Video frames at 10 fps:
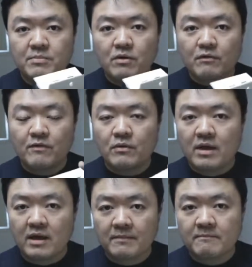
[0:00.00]
clip your
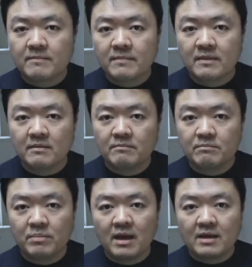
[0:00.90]
phone in,
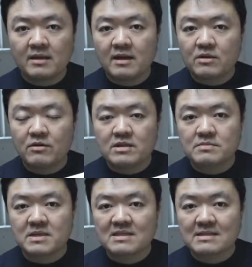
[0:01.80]
plug in the
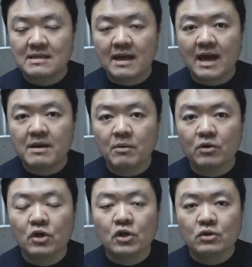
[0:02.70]
USB-C
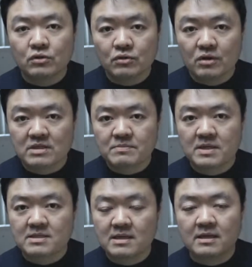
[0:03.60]
cable to
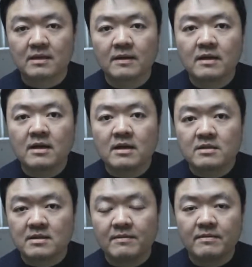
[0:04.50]
USB-C.
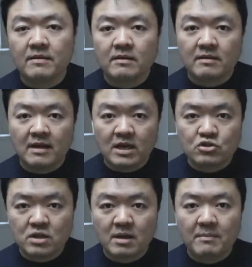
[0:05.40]
Then the
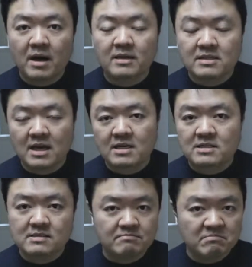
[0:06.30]
HDMI
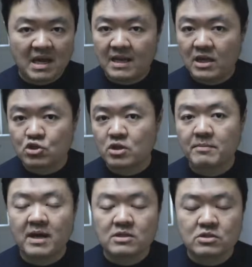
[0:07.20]
takes any
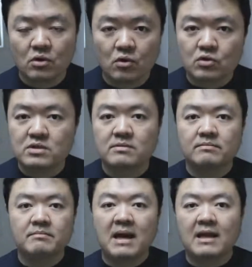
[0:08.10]
HDMI source,
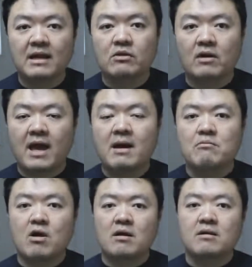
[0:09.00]
mainly your
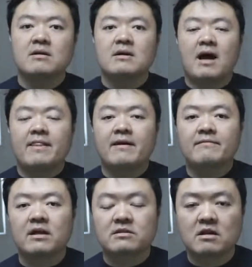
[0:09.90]
camera, and
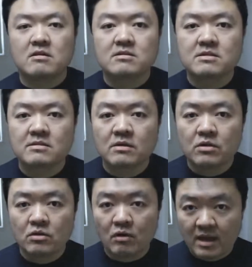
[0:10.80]
then it turns
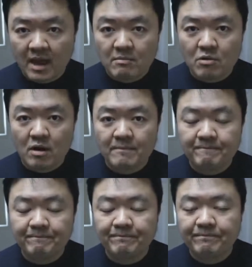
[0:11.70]
your
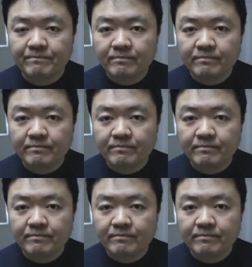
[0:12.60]
camera